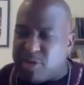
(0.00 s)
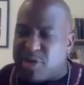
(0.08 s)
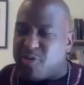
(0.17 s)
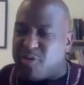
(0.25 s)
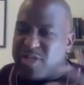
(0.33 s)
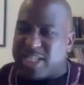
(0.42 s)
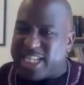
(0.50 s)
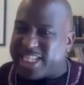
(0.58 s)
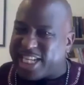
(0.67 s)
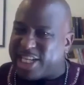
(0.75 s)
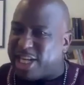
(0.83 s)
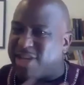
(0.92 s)
you know, let's
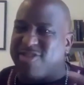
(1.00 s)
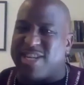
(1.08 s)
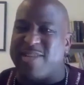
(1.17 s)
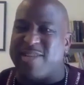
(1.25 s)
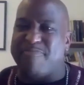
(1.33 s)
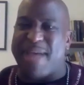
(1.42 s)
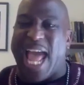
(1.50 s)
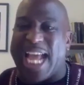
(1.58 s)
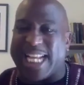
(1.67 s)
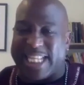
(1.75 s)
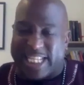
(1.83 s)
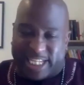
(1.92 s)
continue to
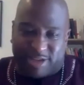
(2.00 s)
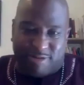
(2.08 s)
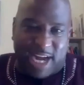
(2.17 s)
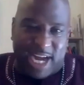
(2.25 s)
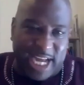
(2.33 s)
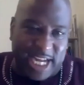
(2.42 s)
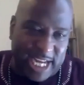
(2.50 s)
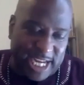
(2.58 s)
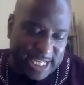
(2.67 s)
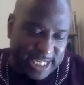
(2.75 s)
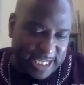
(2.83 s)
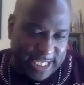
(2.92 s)
unpack this, right? And,